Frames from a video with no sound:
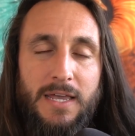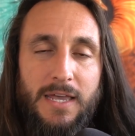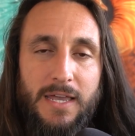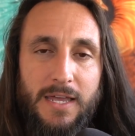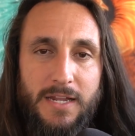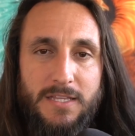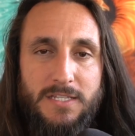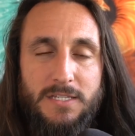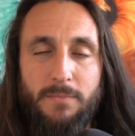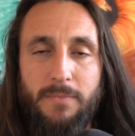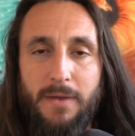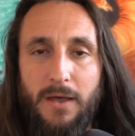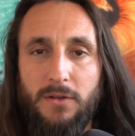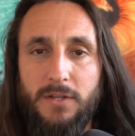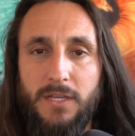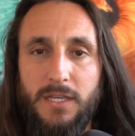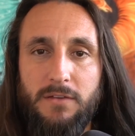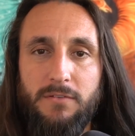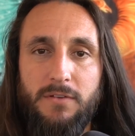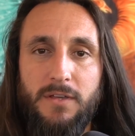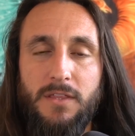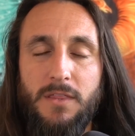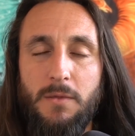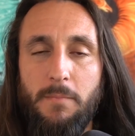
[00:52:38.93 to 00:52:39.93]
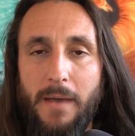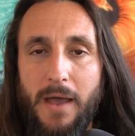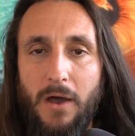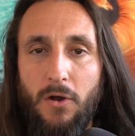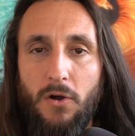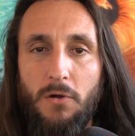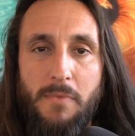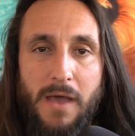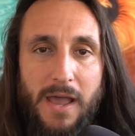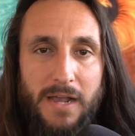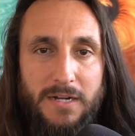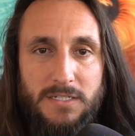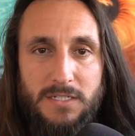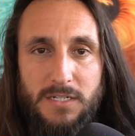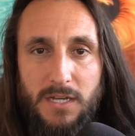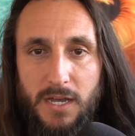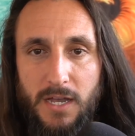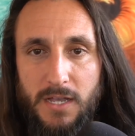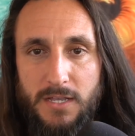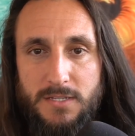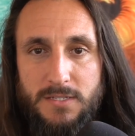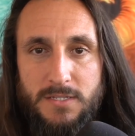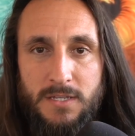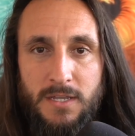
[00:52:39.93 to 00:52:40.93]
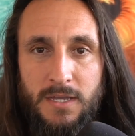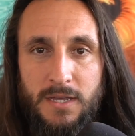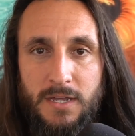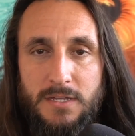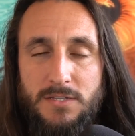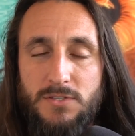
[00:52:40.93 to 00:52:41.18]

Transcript: It's about giving the power back to us.